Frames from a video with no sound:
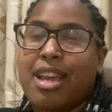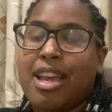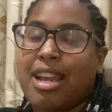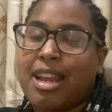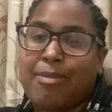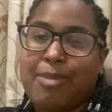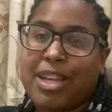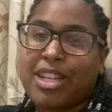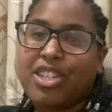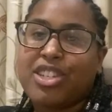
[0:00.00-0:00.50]
And
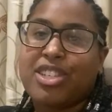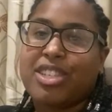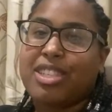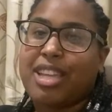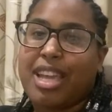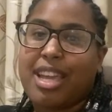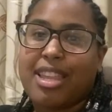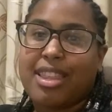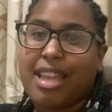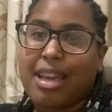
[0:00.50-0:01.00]
I'm not just
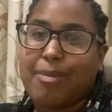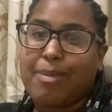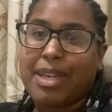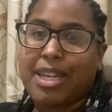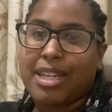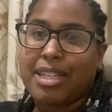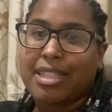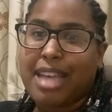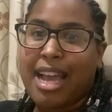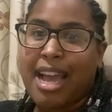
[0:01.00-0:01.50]
saying that
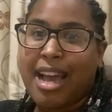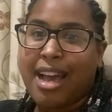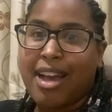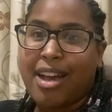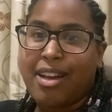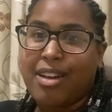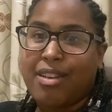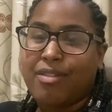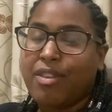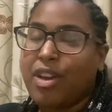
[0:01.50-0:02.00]
because I
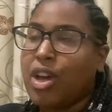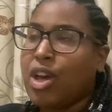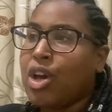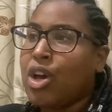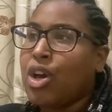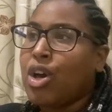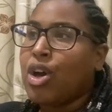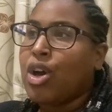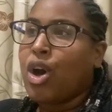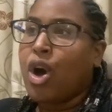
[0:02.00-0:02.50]
have
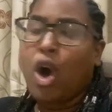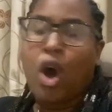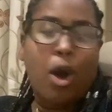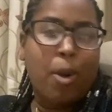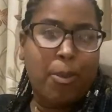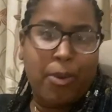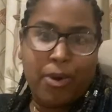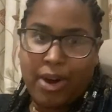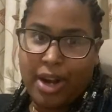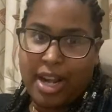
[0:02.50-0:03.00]

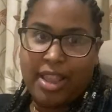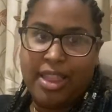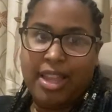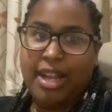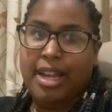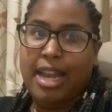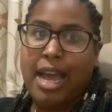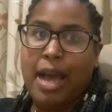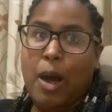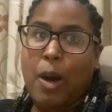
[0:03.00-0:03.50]
hope or
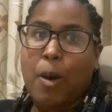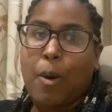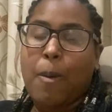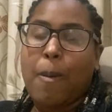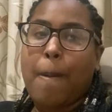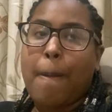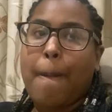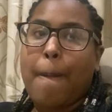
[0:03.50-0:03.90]
anything now,